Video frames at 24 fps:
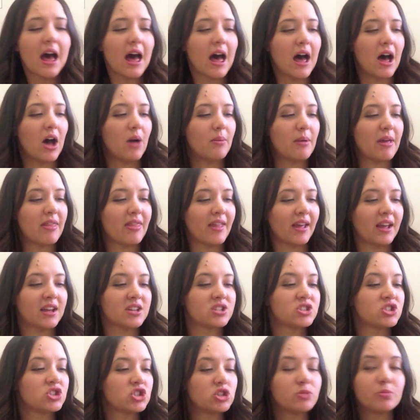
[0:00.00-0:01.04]
and they
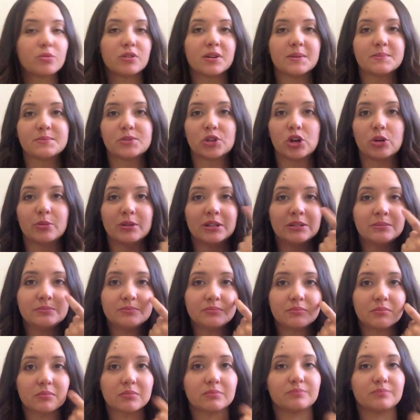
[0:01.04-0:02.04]
are super absorbent.